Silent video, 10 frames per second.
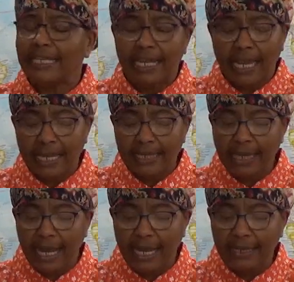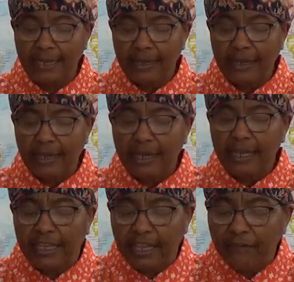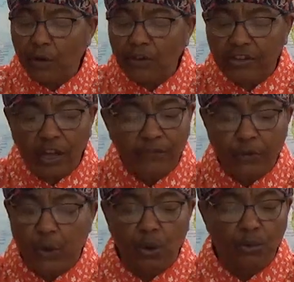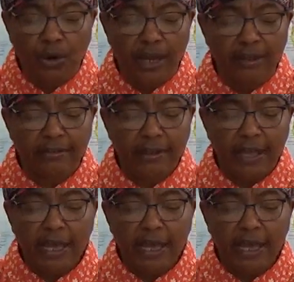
day and night. Give yourself no rest.